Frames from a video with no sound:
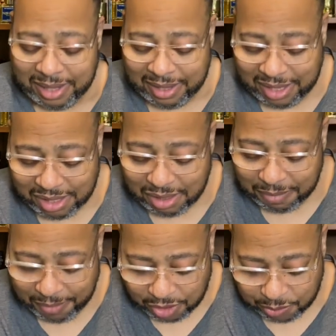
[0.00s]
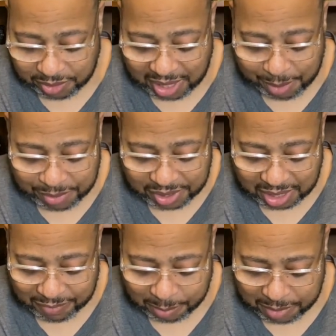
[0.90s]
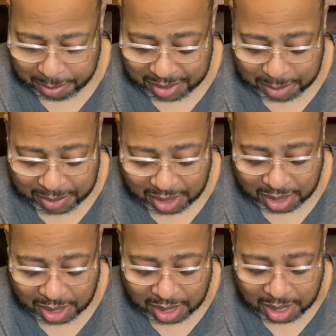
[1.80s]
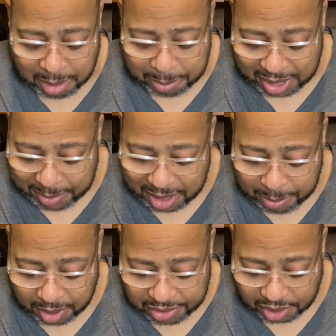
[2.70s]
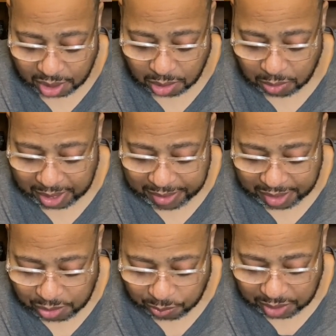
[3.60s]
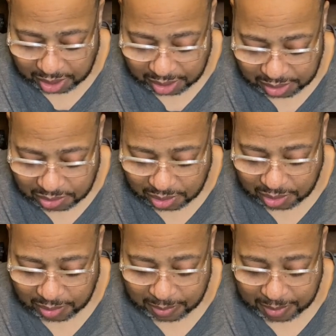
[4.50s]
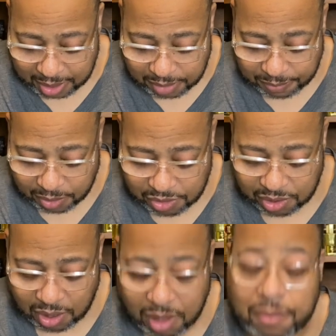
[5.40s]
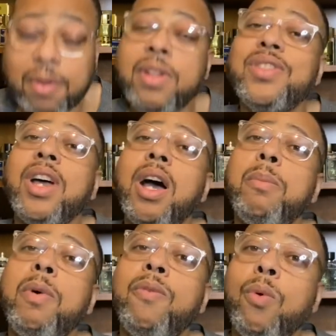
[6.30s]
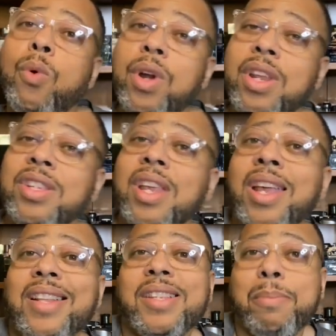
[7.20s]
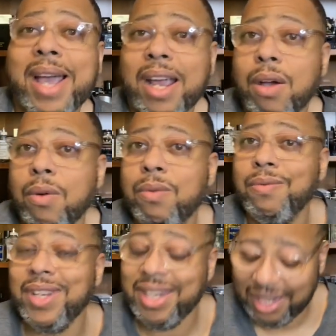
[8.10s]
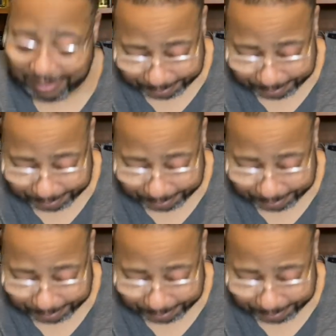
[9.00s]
This is the first one that I received from him many months ago, and this one is his version of Tom Ford Tobacco Bunny.